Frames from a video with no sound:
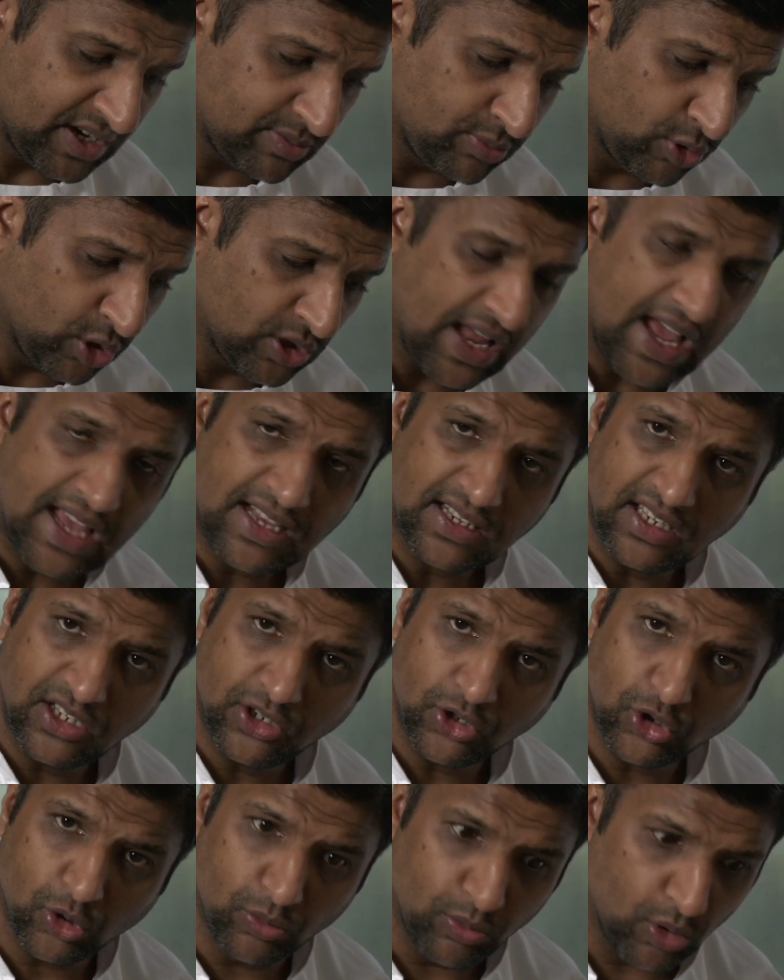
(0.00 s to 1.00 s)
it's more likely
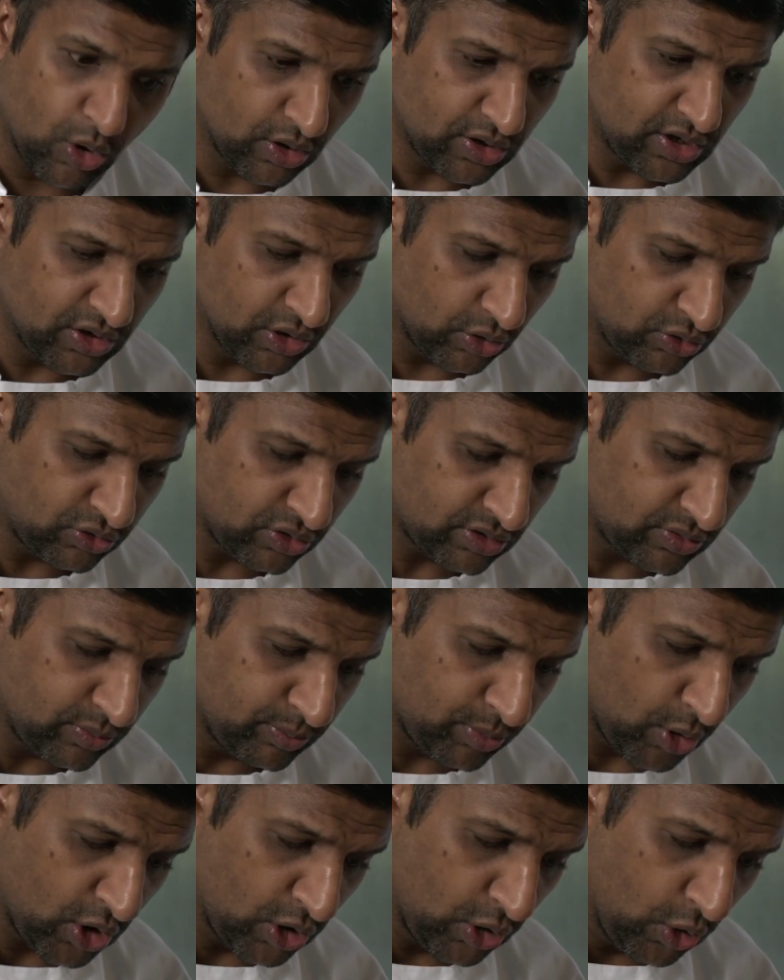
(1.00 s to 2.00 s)
to come up, just
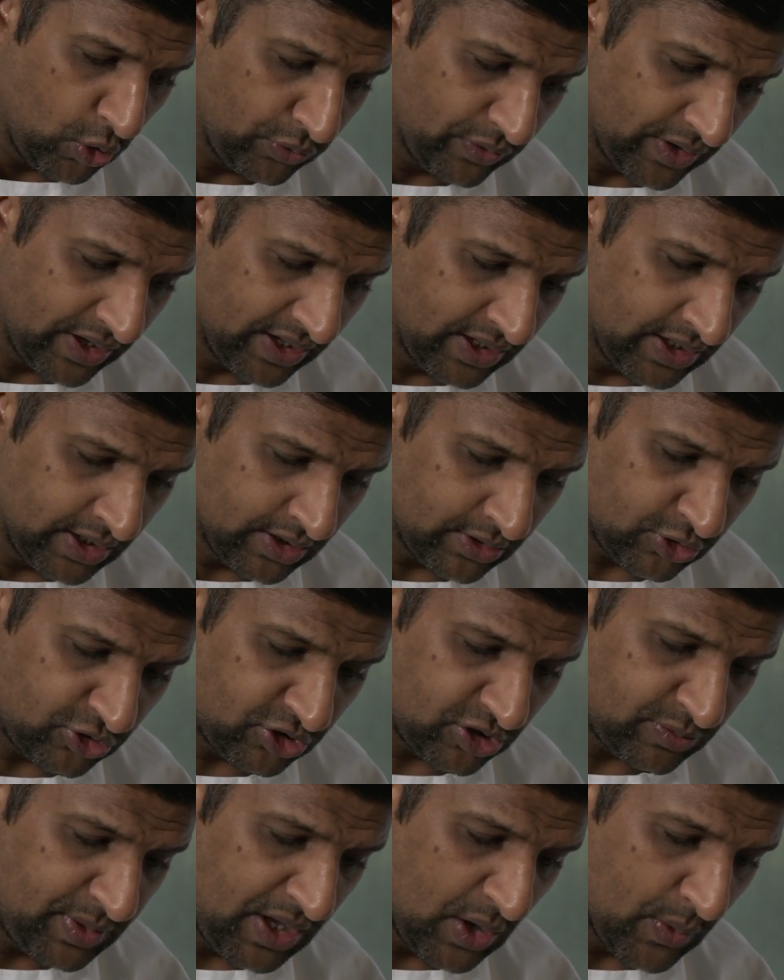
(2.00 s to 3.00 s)
boil over. So
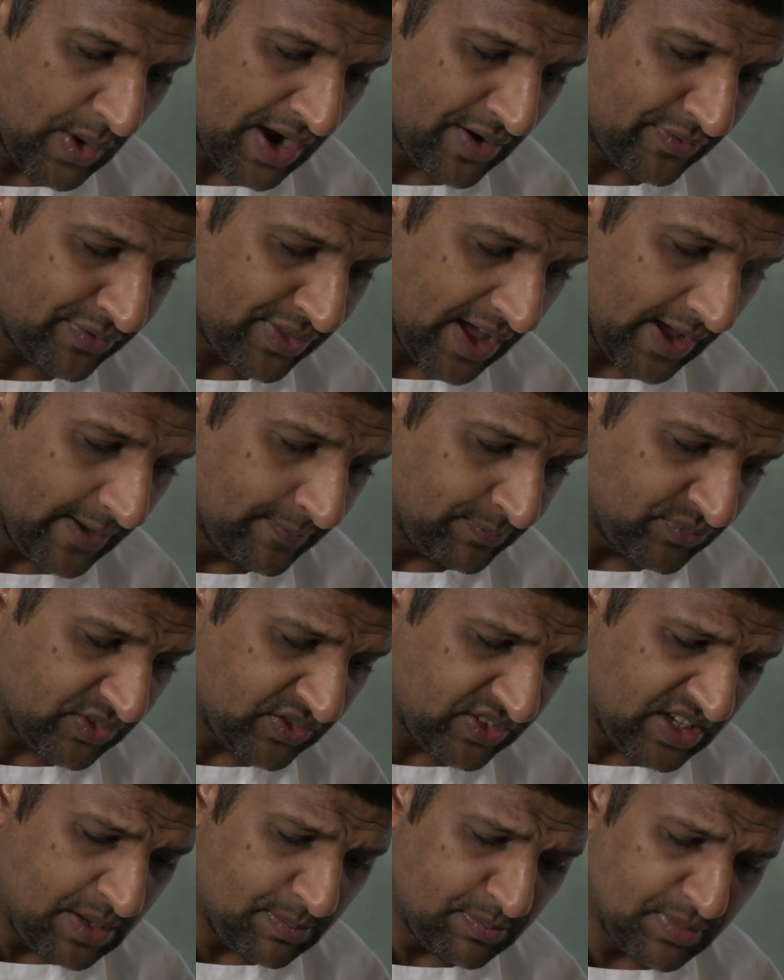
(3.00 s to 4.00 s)
just be aware of that.
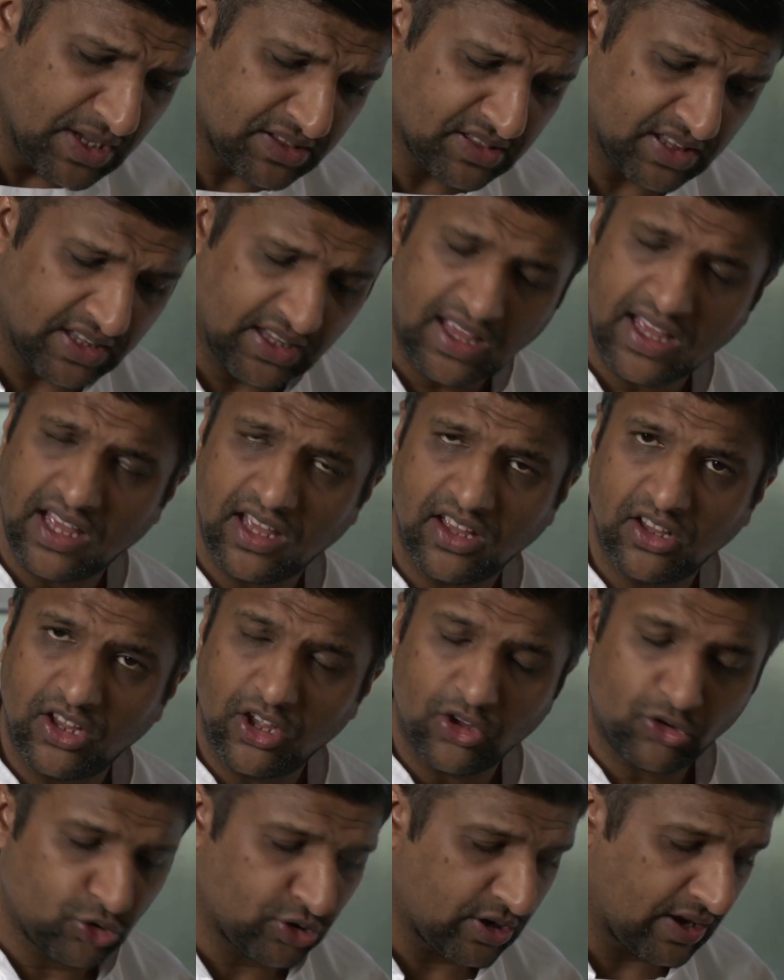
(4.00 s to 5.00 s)
Keep mixing it,
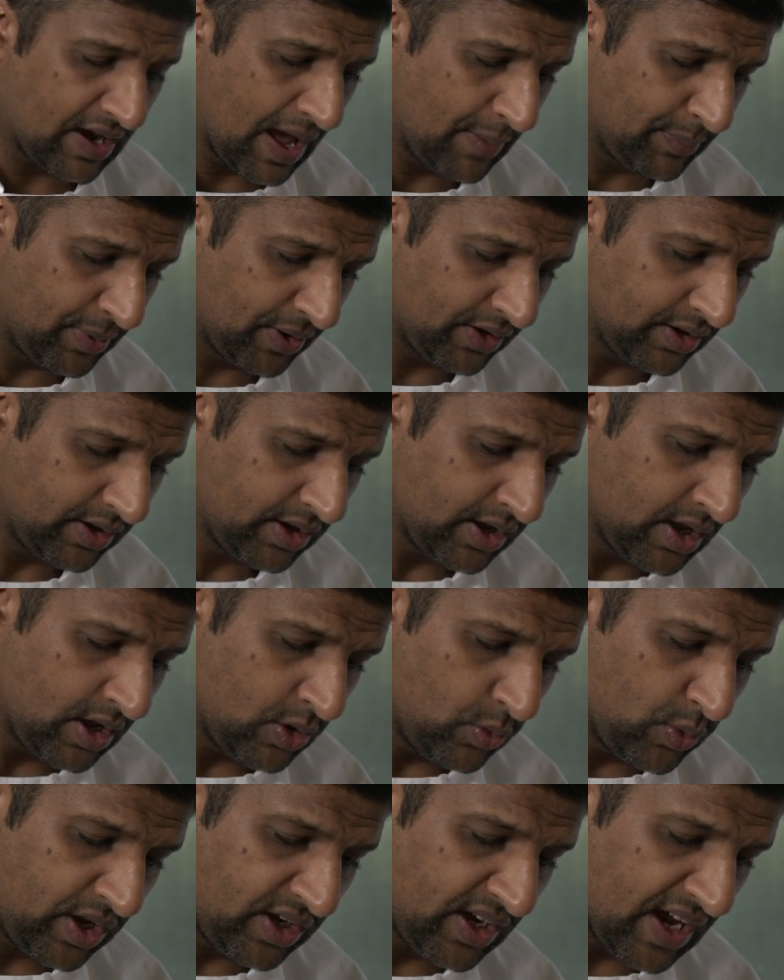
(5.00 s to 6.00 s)
it shouldn't happen.
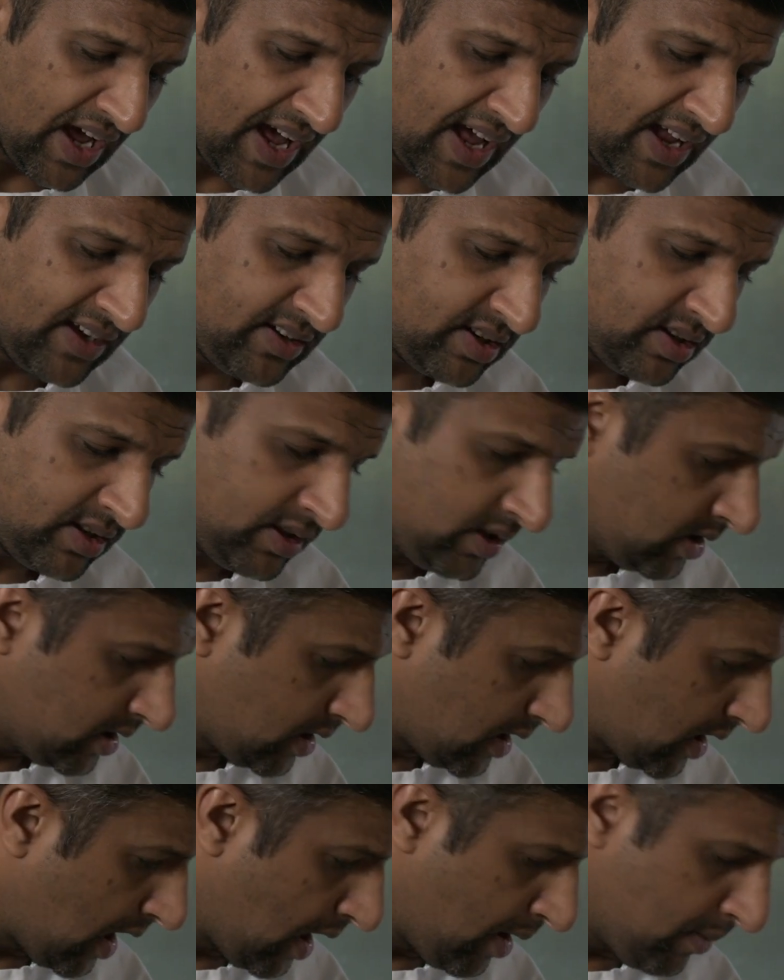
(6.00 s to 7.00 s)
We're going to add
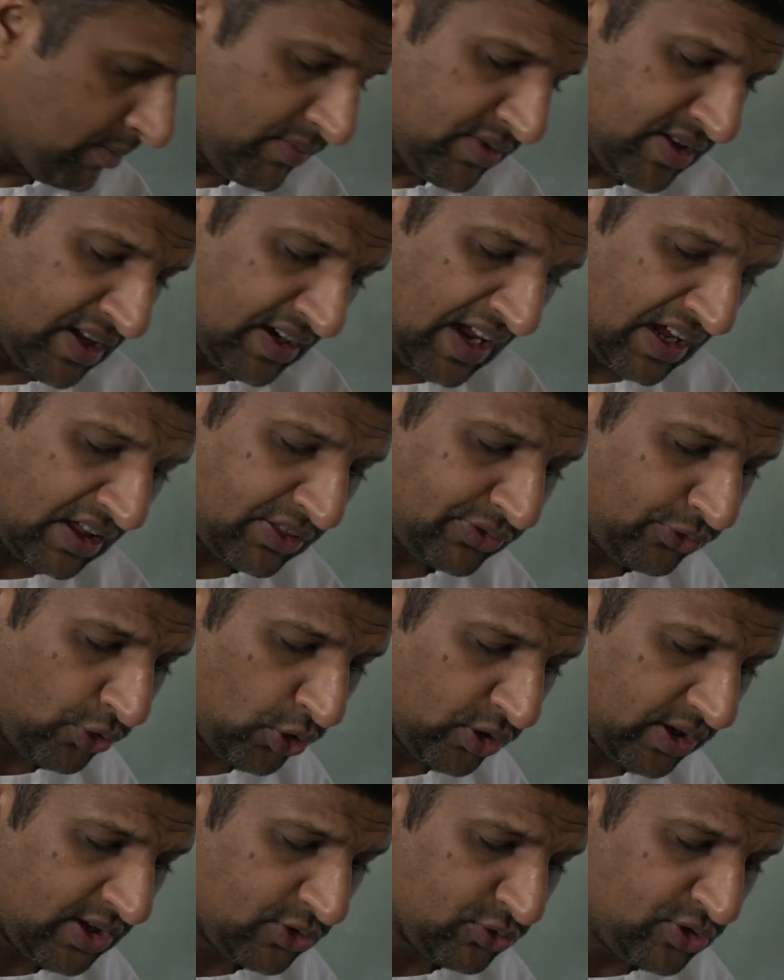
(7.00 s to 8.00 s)
the next
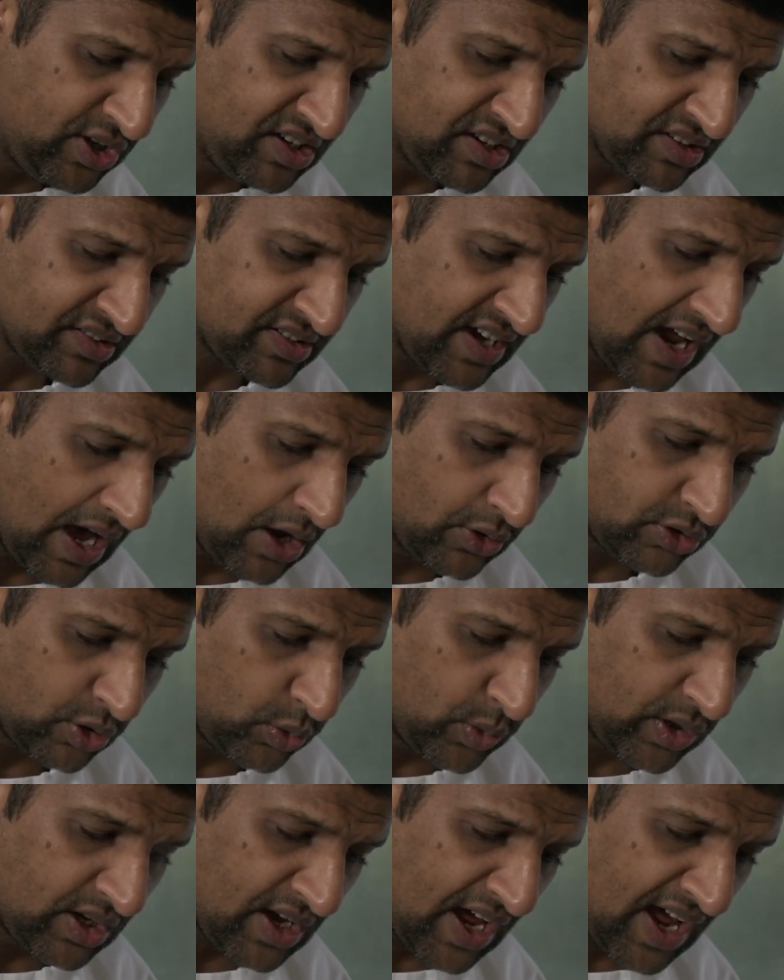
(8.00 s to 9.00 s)
4 ingredients now. So
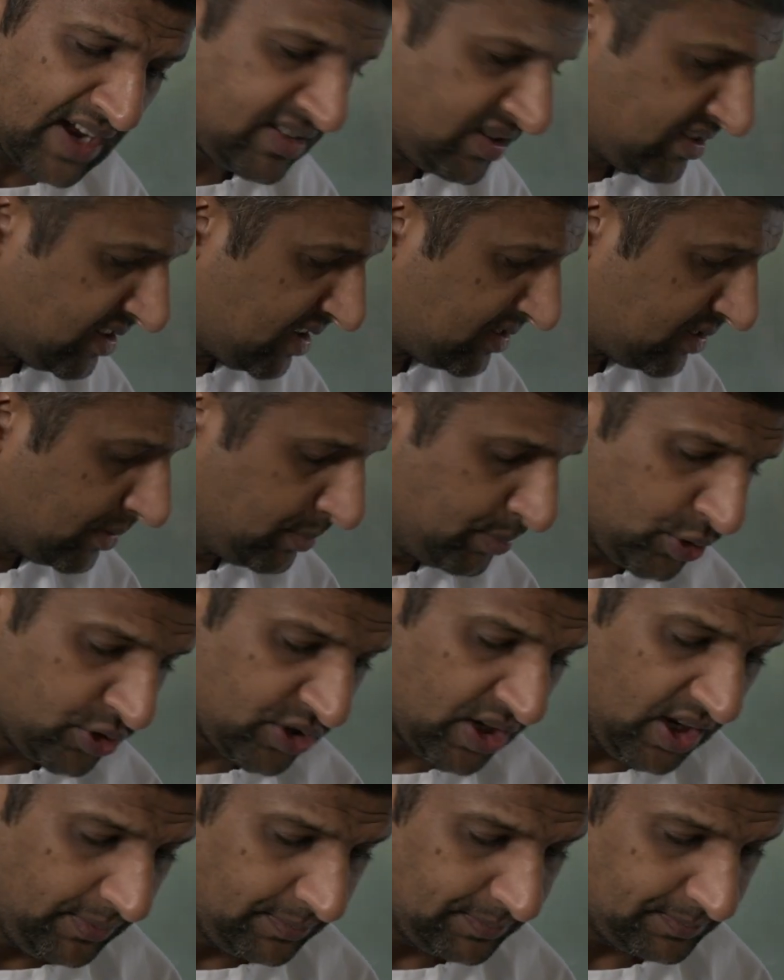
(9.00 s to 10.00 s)
we're going to add to this the
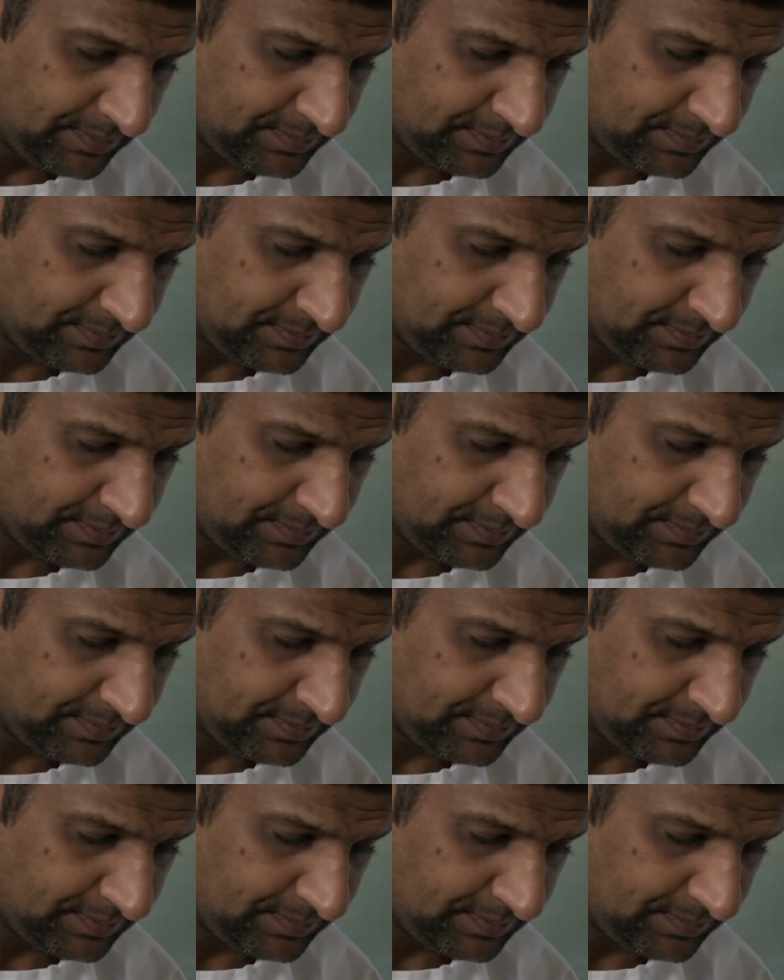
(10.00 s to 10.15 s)
butter,